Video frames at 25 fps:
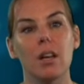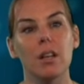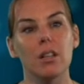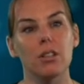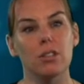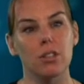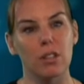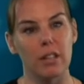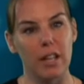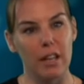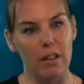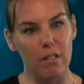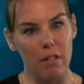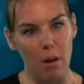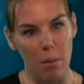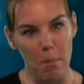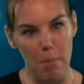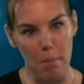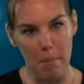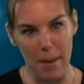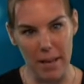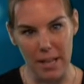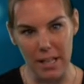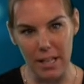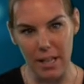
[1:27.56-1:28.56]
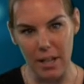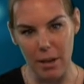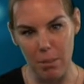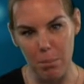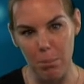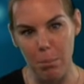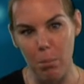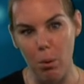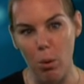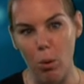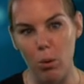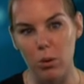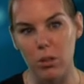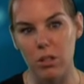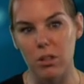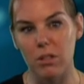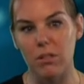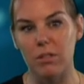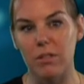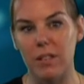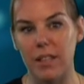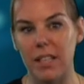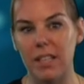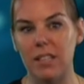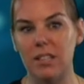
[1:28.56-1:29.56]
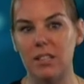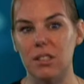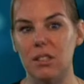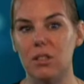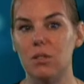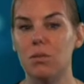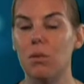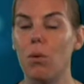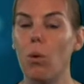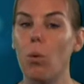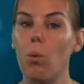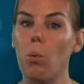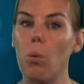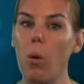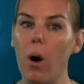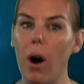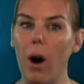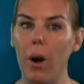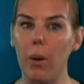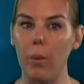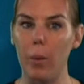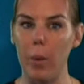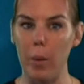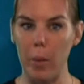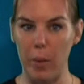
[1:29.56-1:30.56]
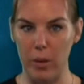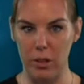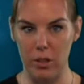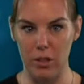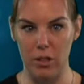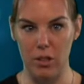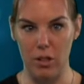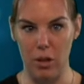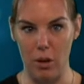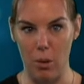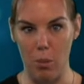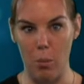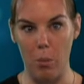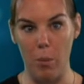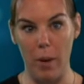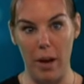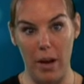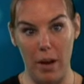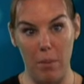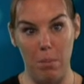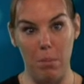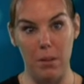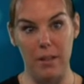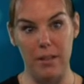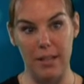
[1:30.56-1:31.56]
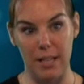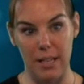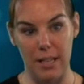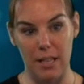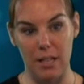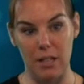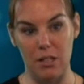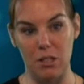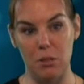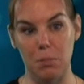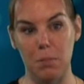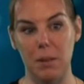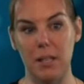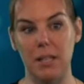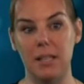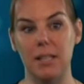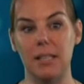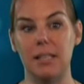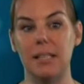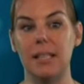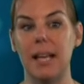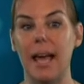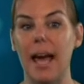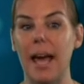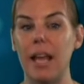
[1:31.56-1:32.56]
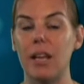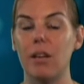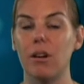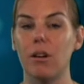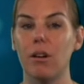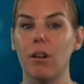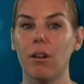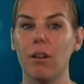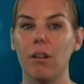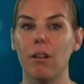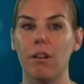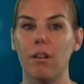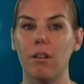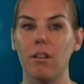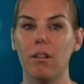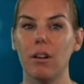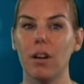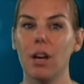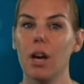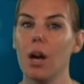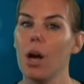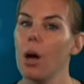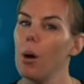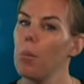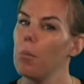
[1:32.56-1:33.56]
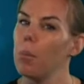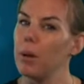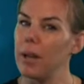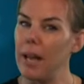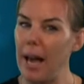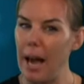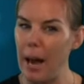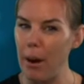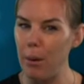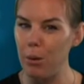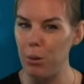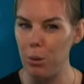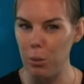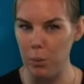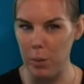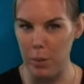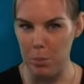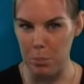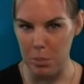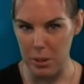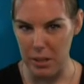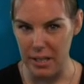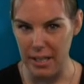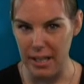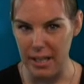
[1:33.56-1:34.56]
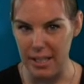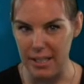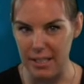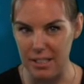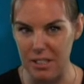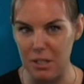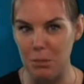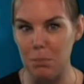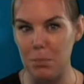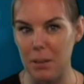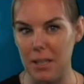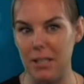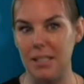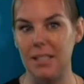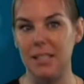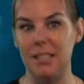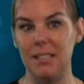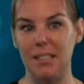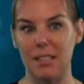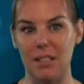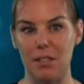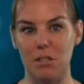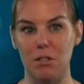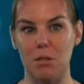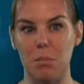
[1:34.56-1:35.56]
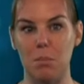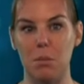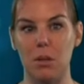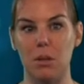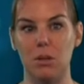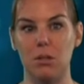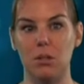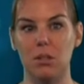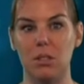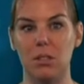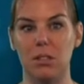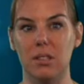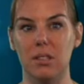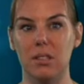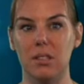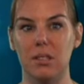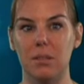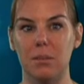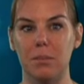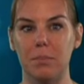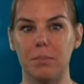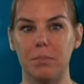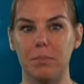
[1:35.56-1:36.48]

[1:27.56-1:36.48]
So there are many important reasons for why we want to know where particular species can occur. But how do we predict species distributions?